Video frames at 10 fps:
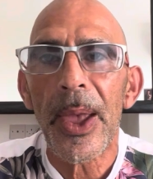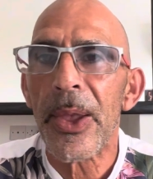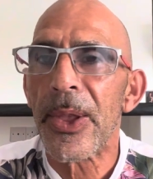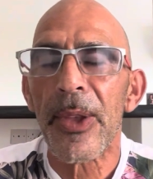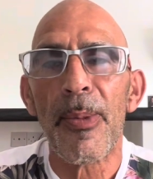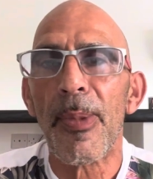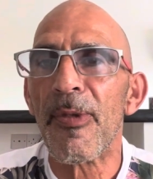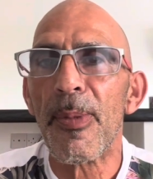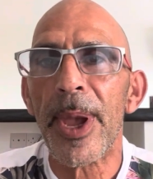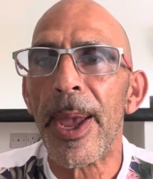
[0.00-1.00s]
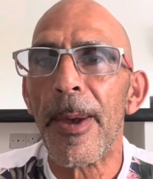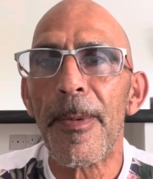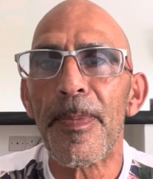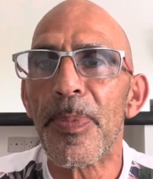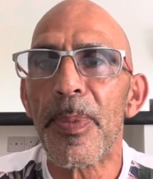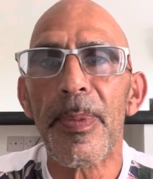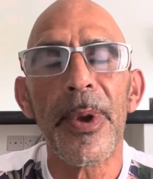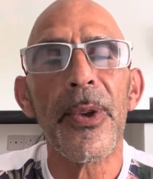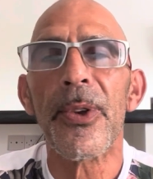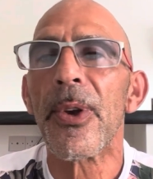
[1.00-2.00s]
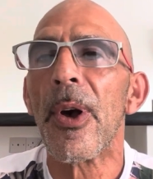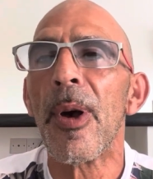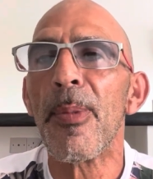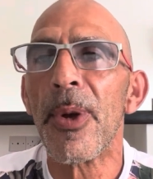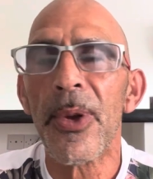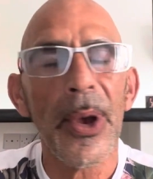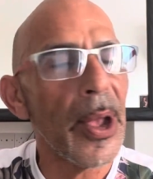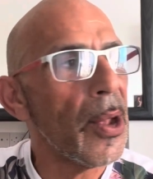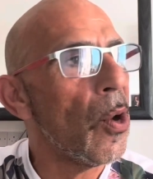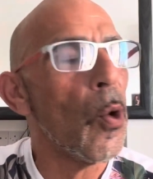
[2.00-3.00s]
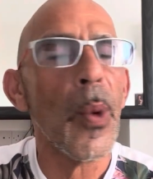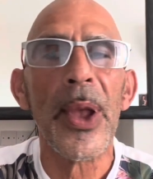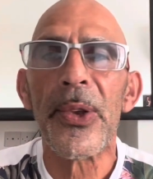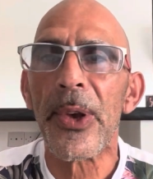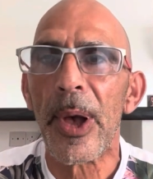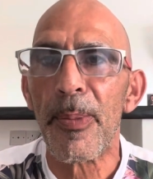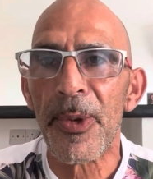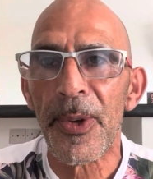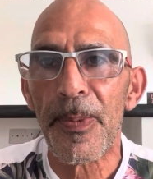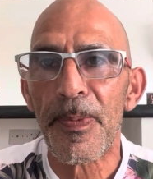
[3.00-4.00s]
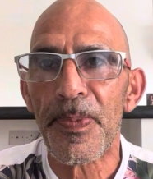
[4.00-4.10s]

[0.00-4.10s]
it doesn't bother me because karma always comes.